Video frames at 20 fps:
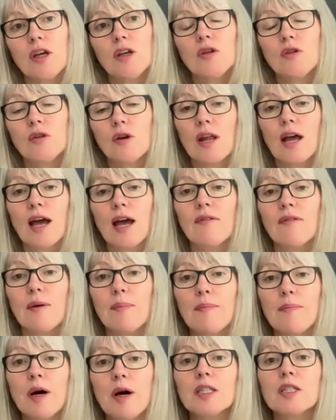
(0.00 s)
you're going to have a
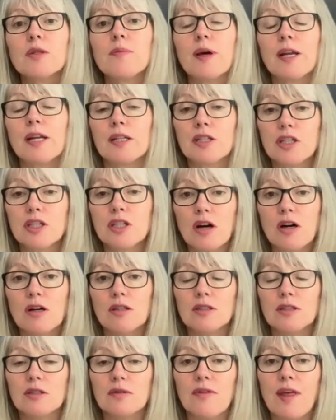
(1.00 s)
much better
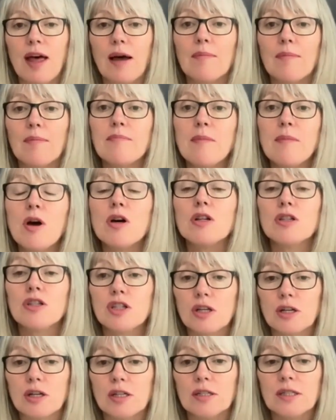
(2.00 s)
chance of that
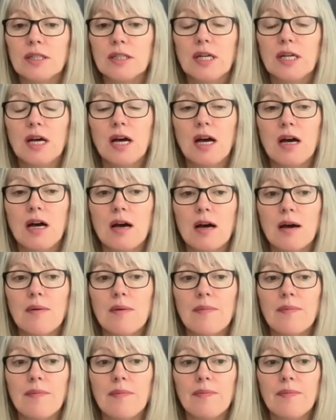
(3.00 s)
merger
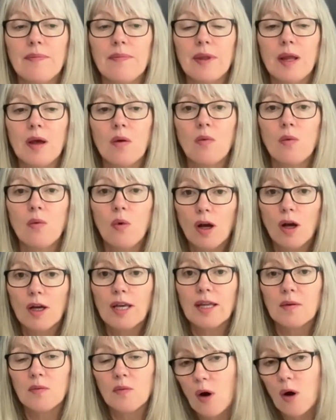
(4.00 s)

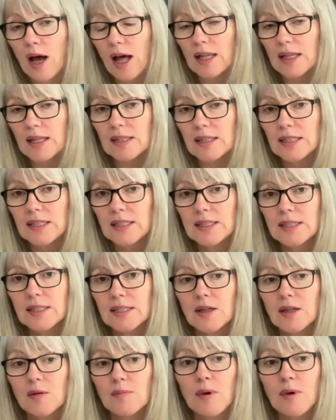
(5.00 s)
working well.
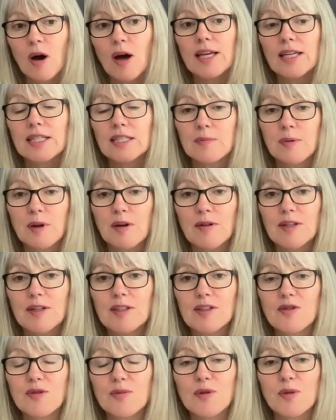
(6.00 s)
My
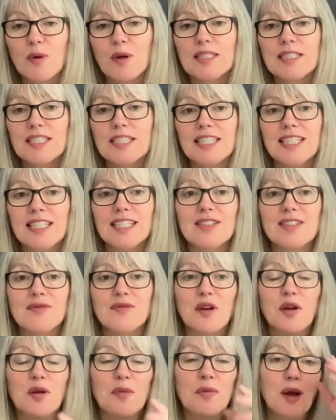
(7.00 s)
experience from 20 years in
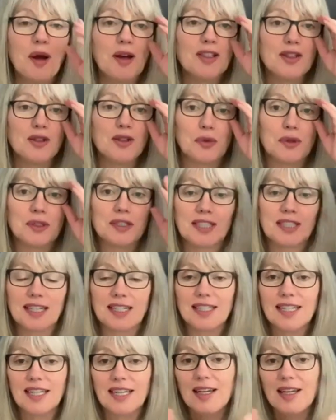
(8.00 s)
commercial was
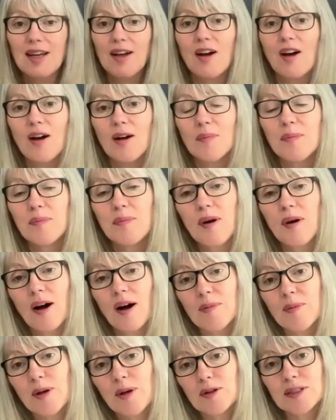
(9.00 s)
that
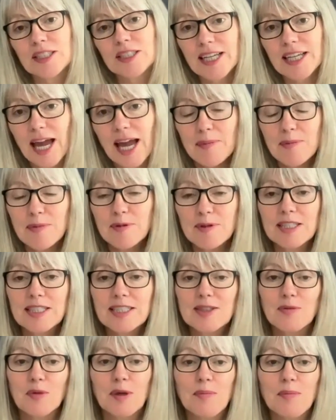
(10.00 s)
I belonged to
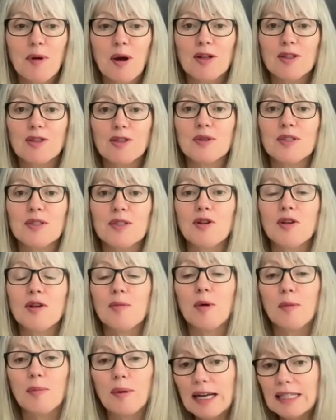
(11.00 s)
Cadbury's, we merged with
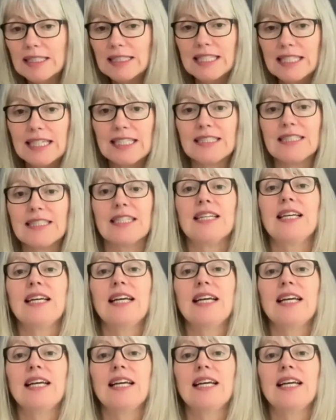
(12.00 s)
Treble Bassett,